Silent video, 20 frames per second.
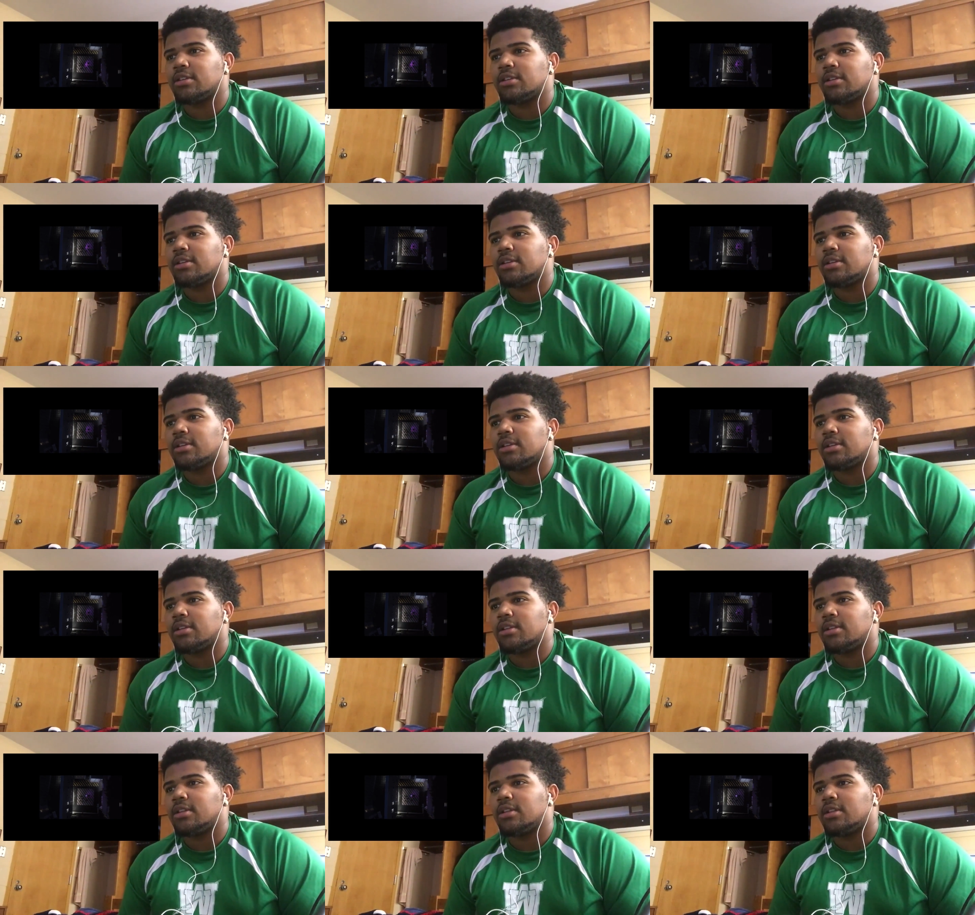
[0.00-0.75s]

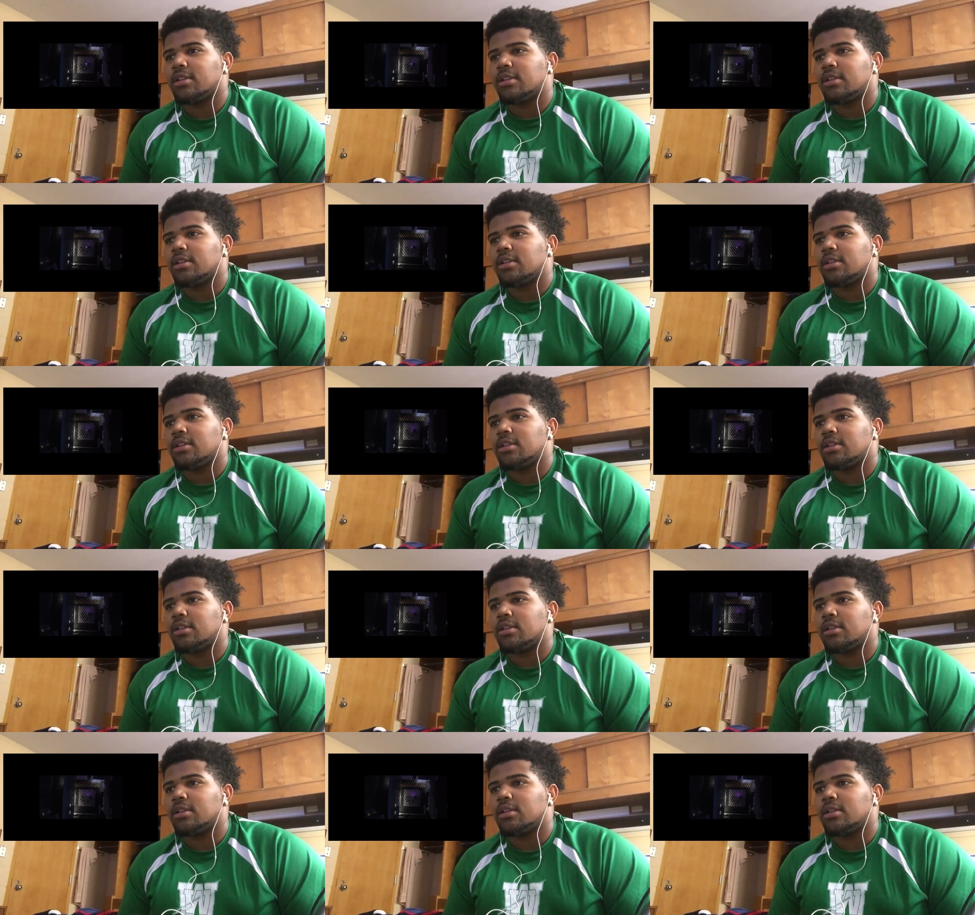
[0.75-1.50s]

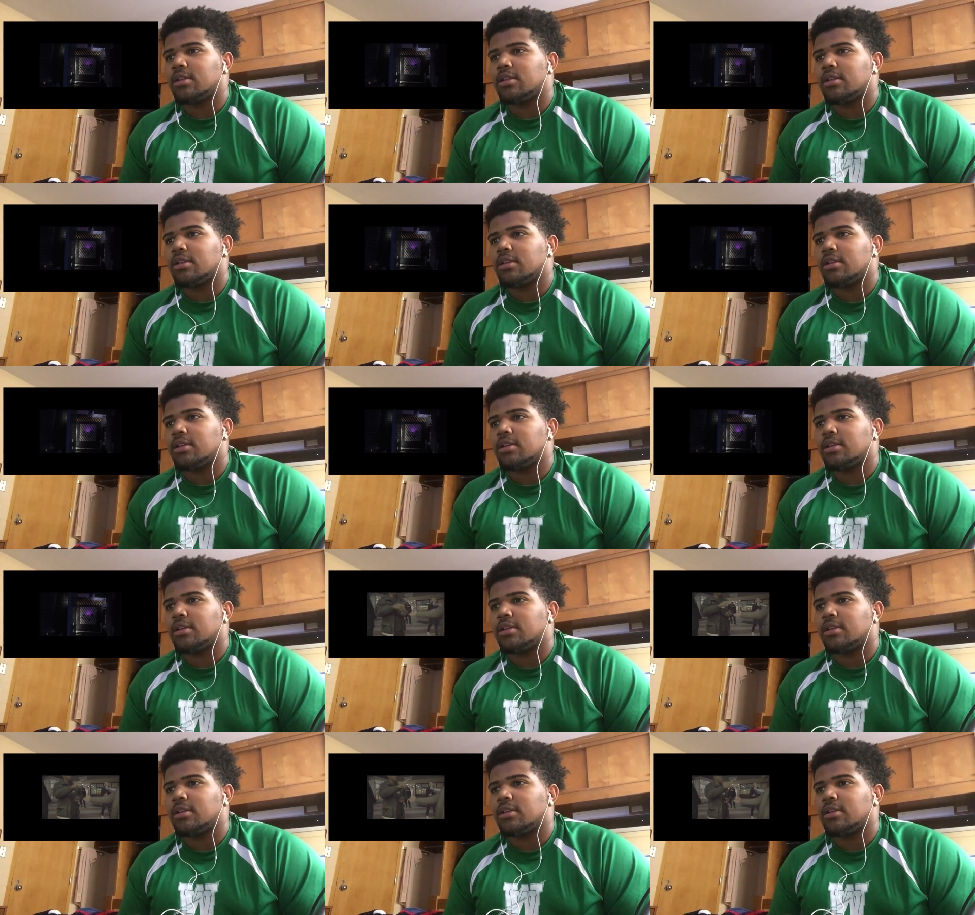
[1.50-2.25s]

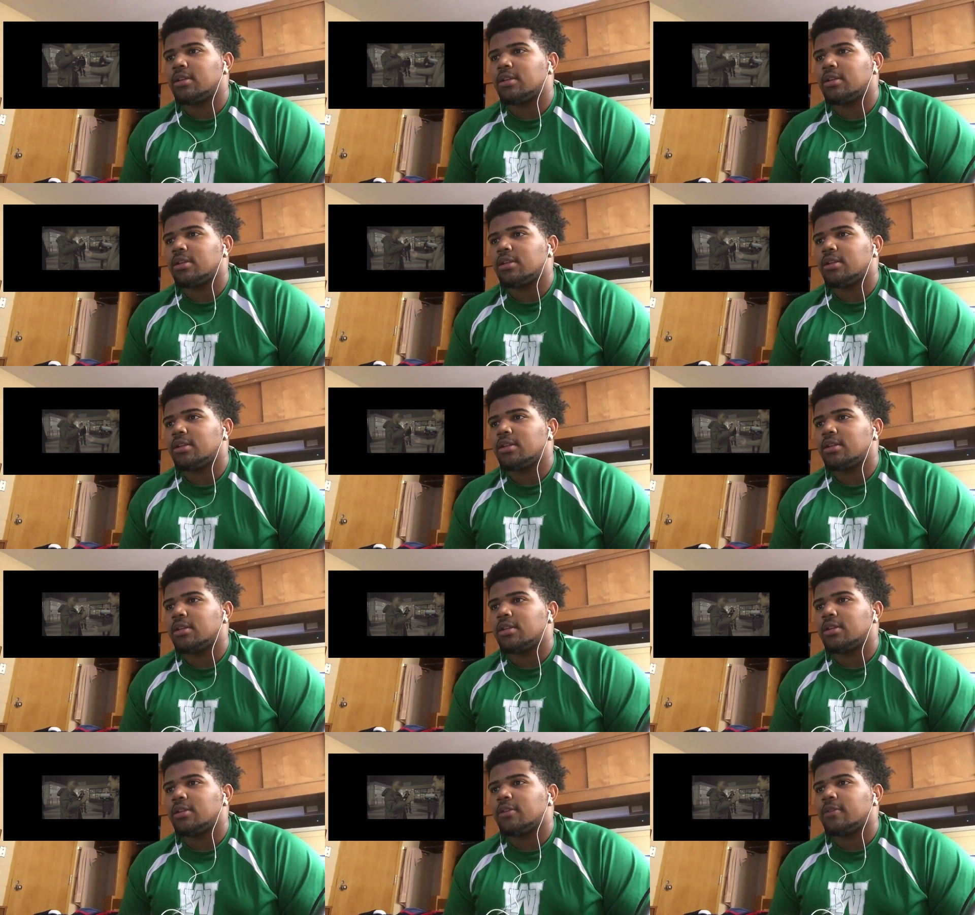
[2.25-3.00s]

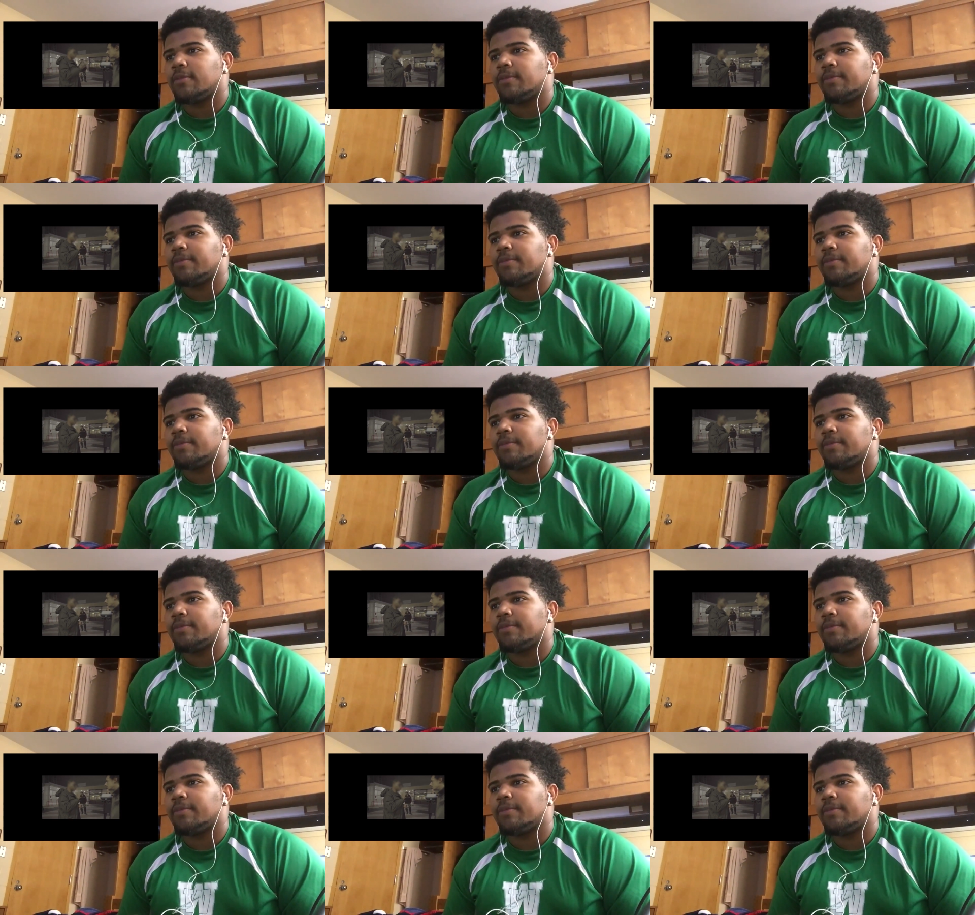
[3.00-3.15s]
[no speech]